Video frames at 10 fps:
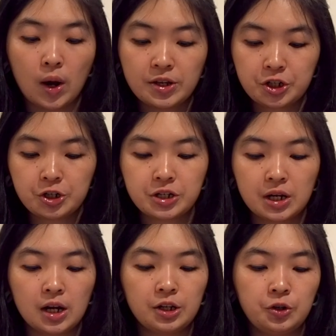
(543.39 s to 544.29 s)
Once you're
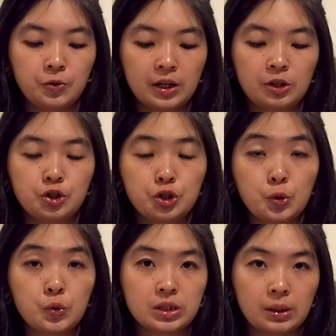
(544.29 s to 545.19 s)
done, you can
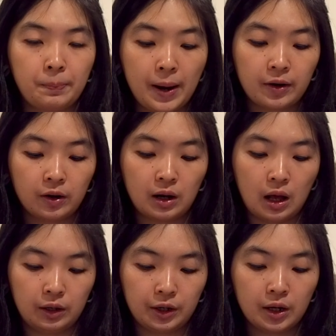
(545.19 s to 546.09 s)
choose the background
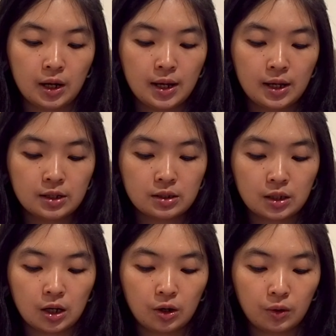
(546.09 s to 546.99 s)
color.
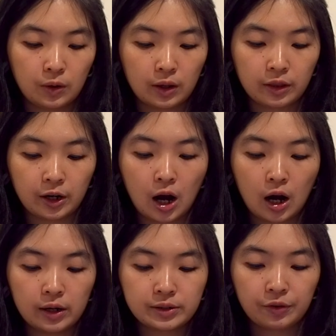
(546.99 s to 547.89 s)
So there
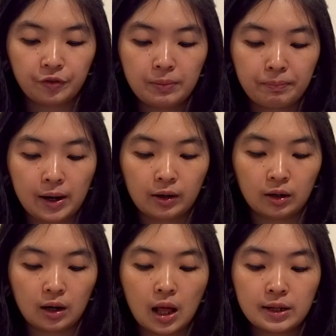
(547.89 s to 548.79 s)
are different
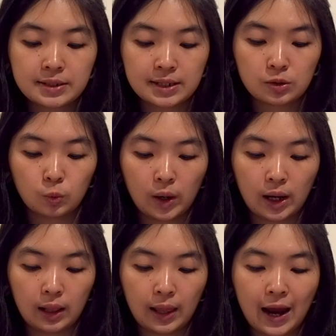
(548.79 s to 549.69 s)
background colors as
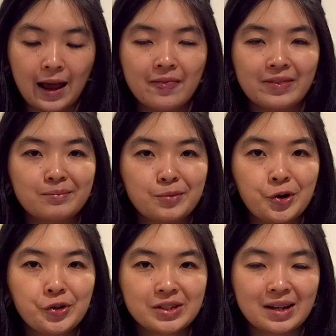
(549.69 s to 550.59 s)
well, and the
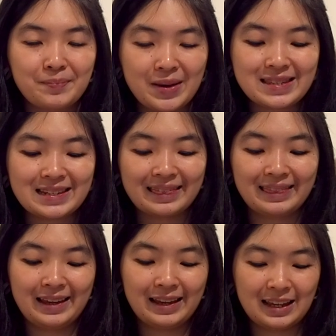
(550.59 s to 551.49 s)
most amazing
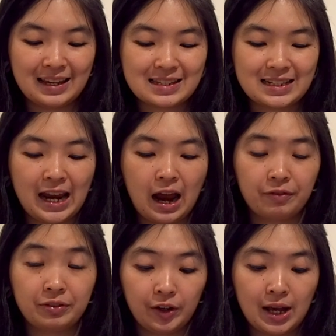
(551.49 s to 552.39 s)
thing is they
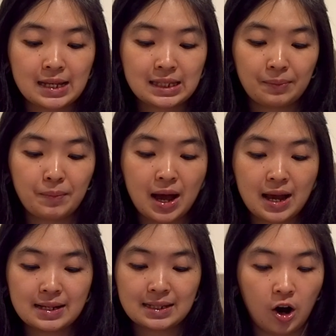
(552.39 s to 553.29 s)
have the
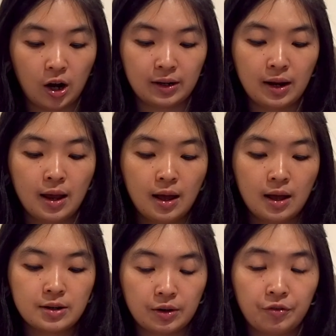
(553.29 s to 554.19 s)
customized on
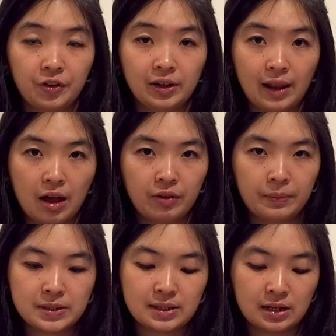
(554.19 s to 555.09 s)
different level
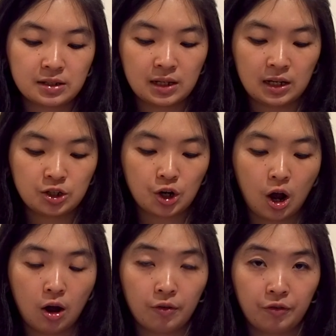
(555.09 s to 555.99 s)
percentage
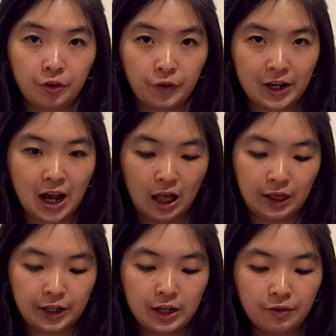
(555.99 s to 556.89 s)
of gray
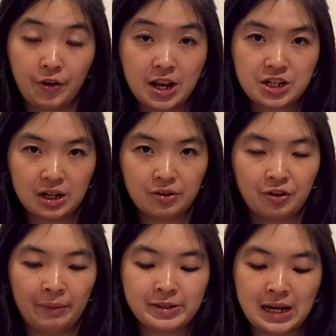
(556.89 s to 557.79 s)
color, ranging
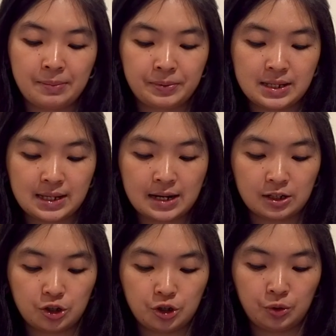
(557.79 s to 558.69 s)
from
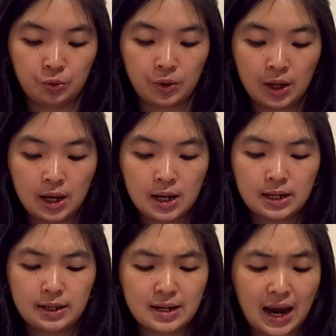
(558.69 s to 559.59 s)
10% to
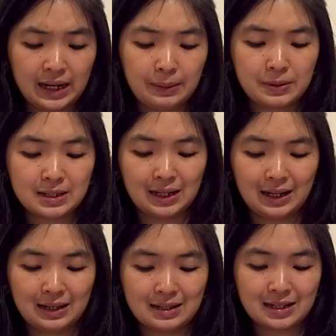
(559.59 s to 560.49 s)

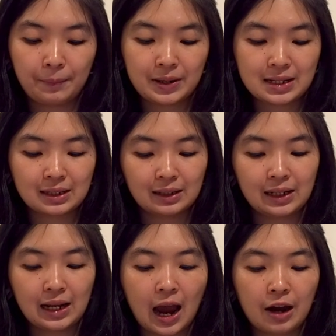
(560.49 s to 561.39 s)
90%.
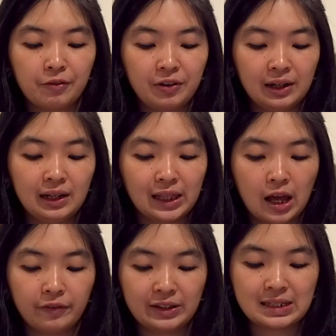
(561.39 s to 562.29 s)
Personally, I really
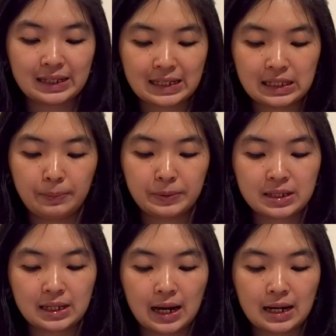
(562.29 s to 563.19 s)
love the
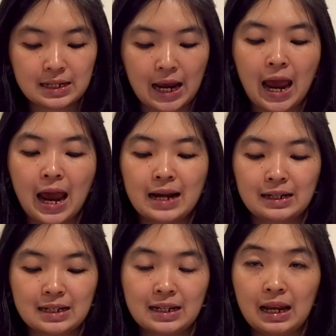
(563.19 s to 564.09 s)
60%
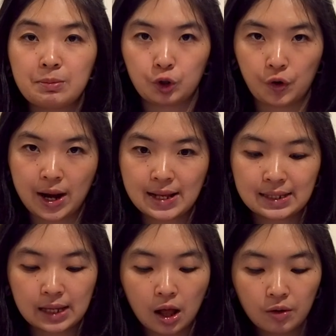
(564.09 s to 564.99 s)
and the name gray
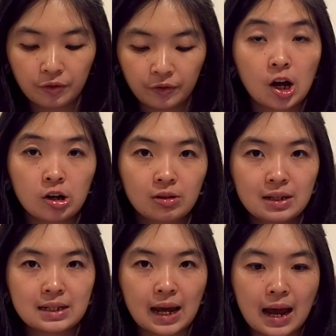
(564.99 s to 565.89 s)
itself. Not
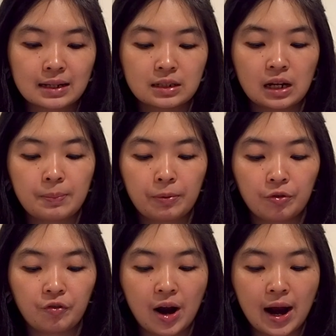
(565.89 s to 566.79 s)
only that, they
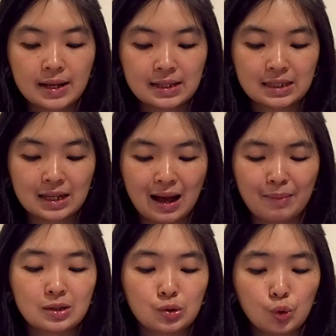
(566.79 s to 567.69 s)
provide
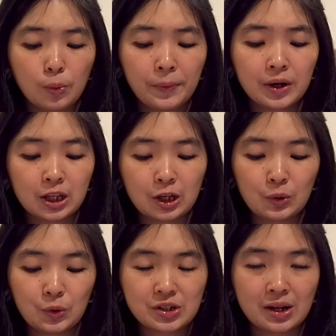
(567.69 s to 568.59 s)
some super
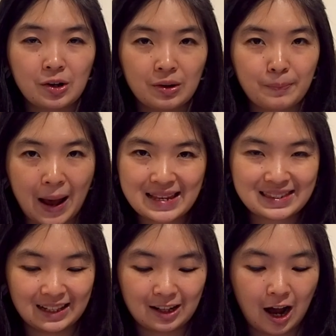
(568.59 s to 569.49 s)
cute
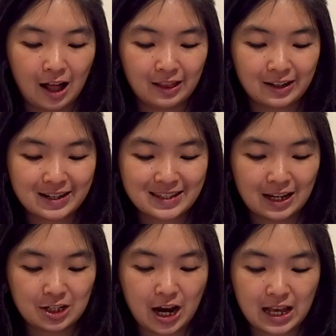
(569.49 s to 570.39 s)
pastel colors
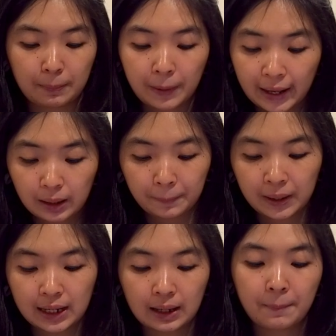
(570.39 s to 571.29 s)
such as pale
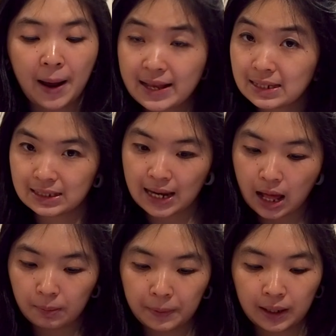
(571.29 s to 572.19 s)
pink,
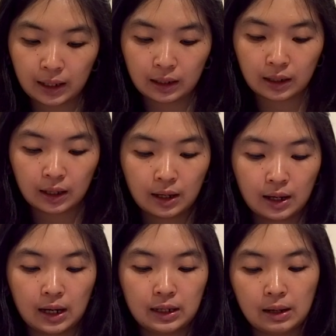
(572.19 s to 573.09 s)
pastel pink,
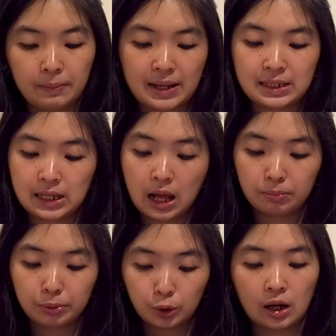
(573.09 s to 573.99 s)
and then pastel
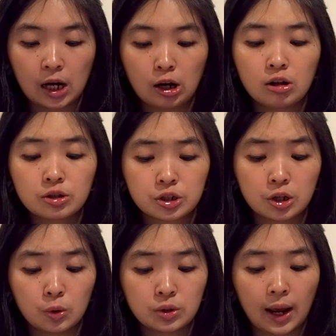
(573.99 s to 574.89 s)
blue. And
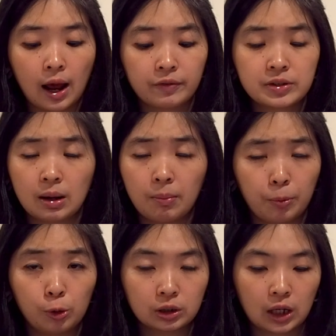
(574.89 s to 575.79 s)
also they have some
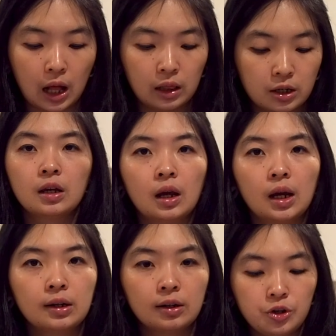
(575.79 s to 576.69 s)
bold colors,
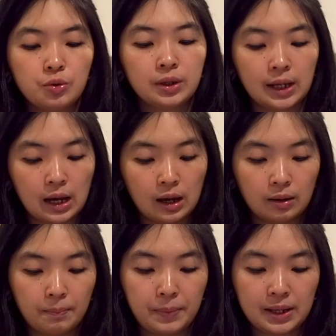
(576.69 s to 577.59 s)
and you
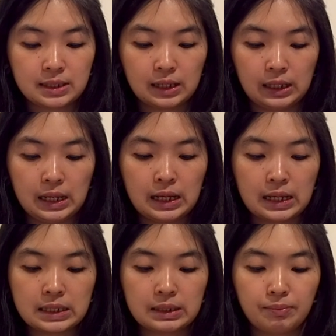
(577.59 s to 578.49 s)
can basically
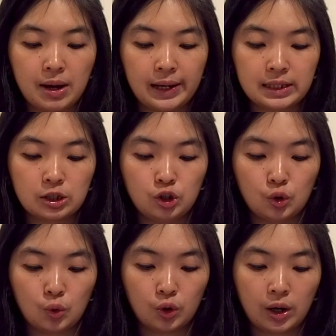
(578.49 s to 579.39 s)
customize
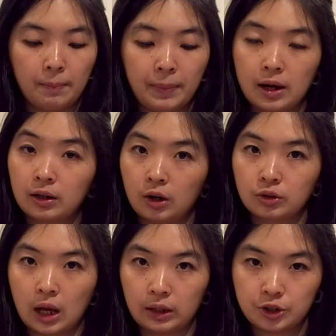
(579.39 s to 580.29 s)
your
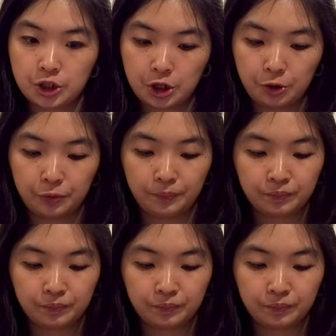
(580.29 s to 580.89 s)
background color too.